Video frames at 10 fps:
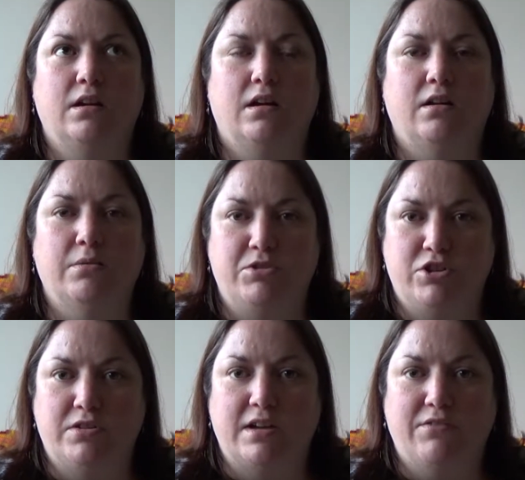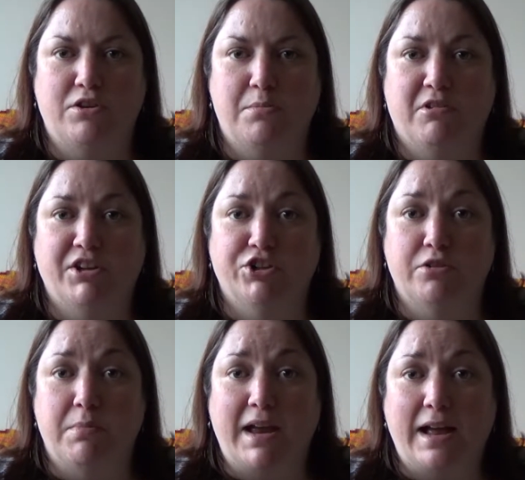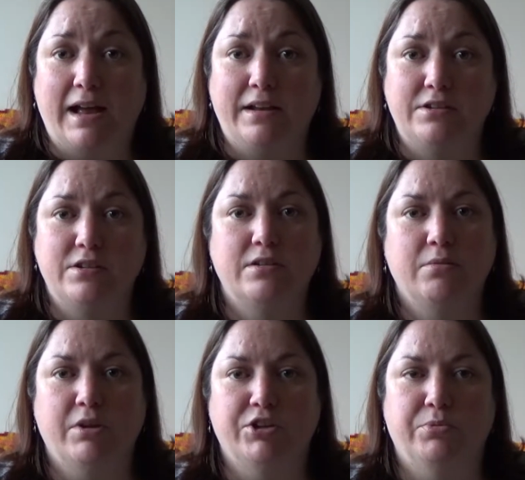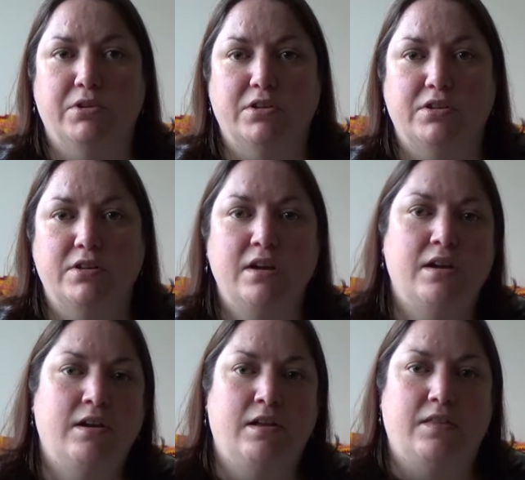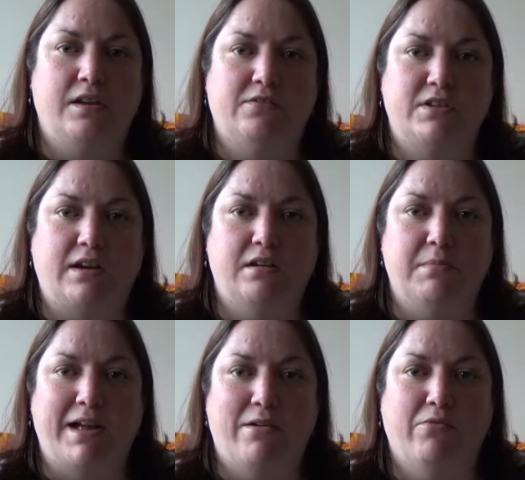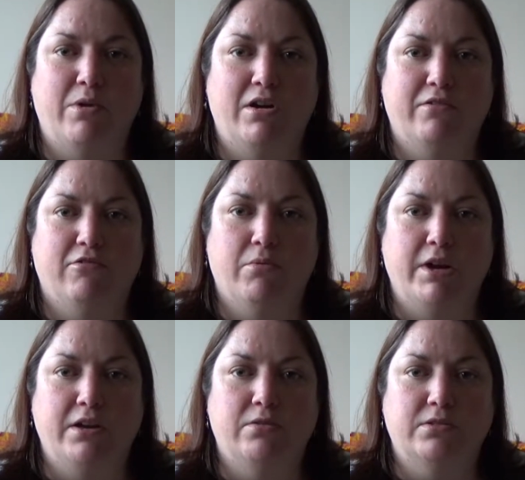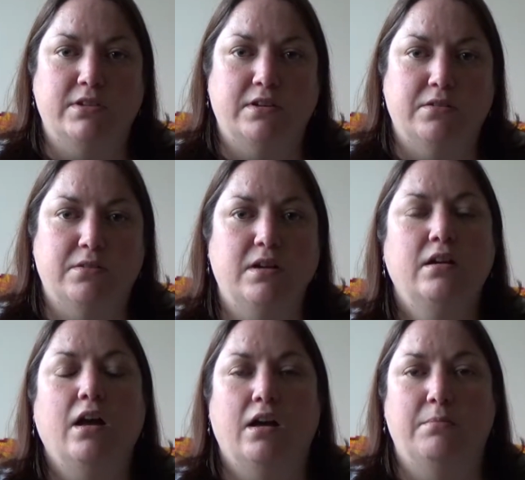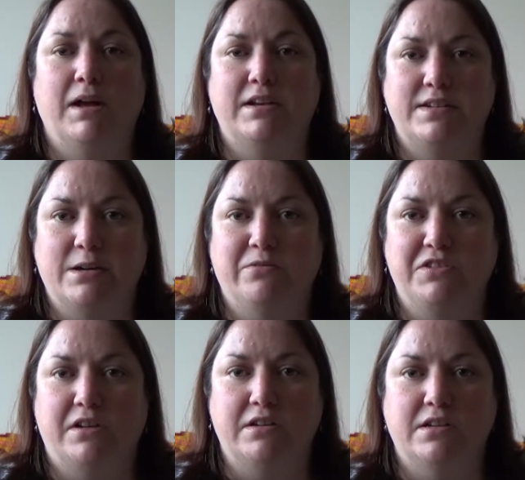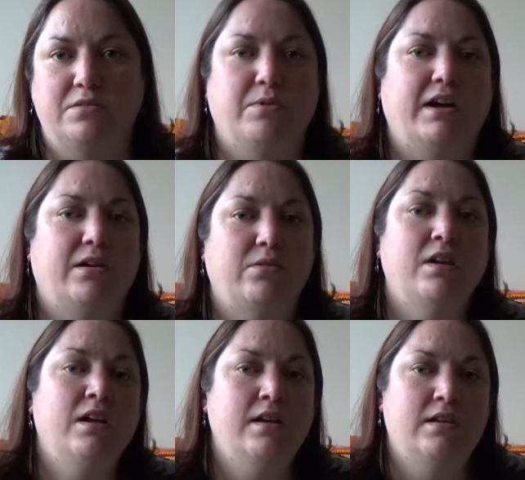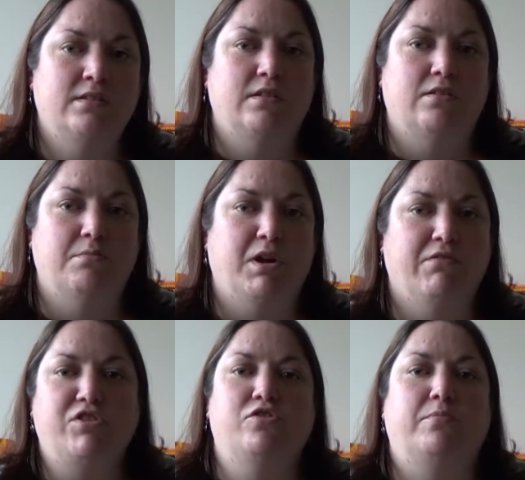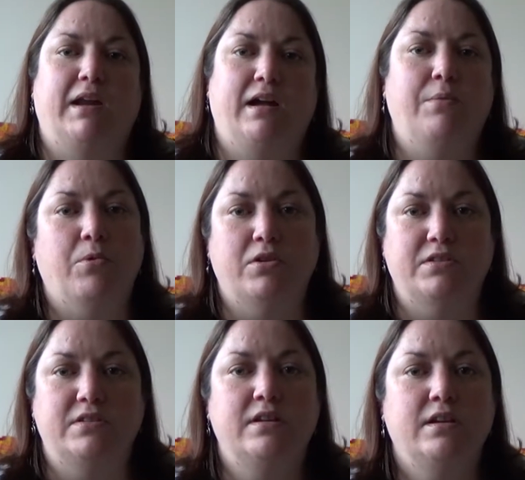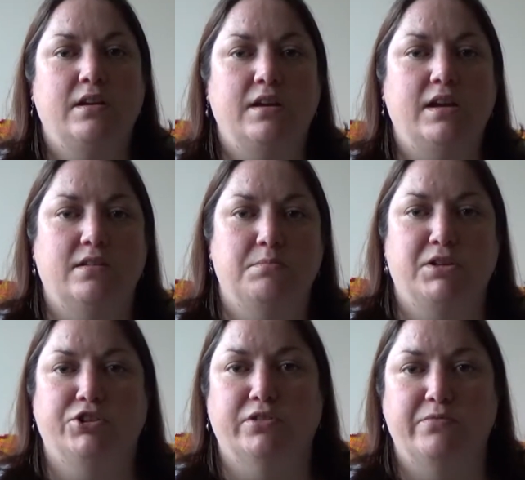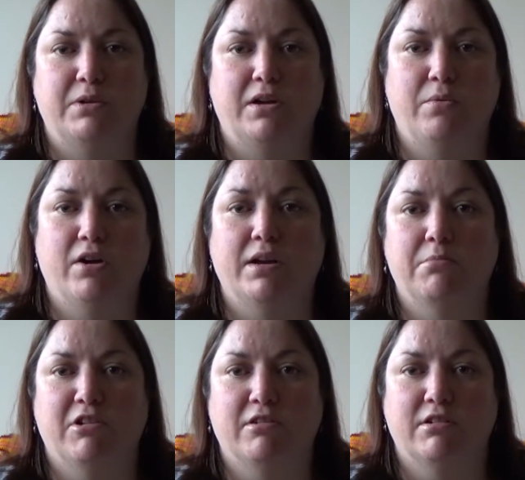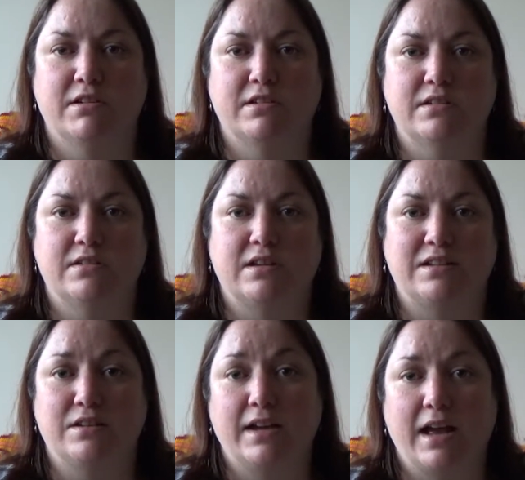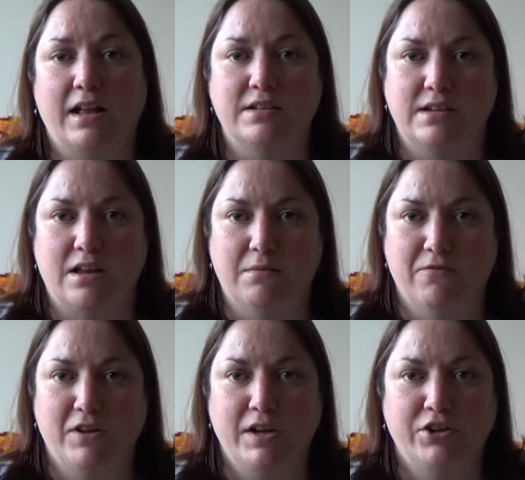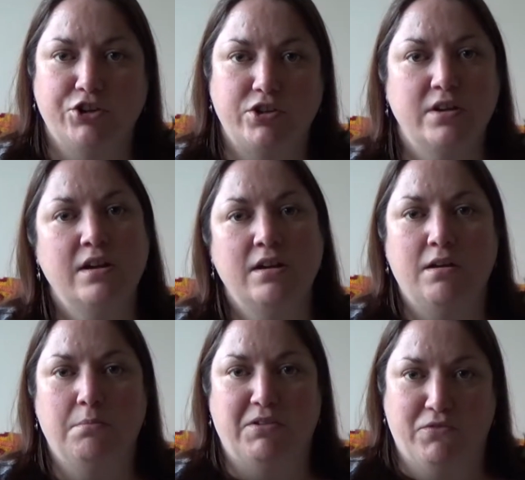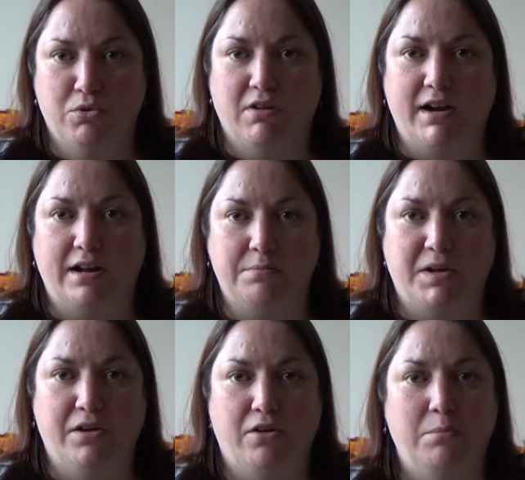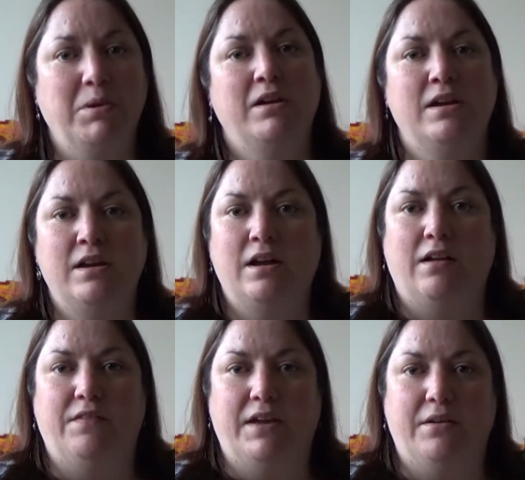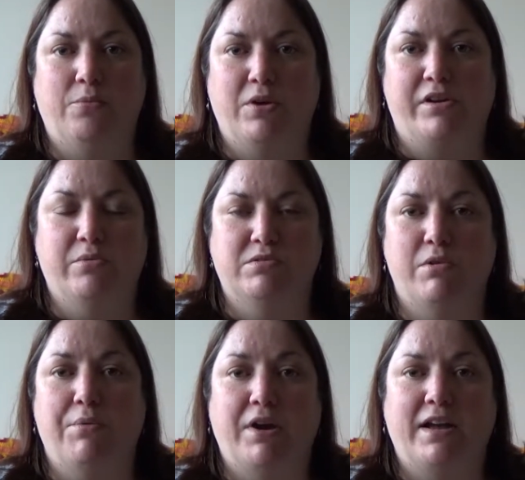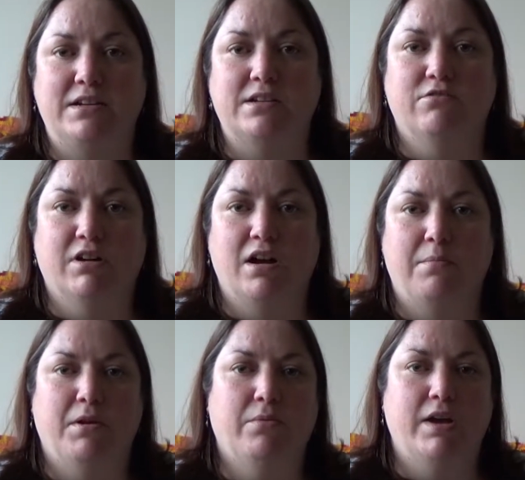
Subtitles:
I was due to have an operation on my hand, which would then have taken me out of work for a week or two, and out of study as well. So my original plan was knit as much of my work in progresses as I can to get them finished before I had my op, and then when I was one-handed for a couple of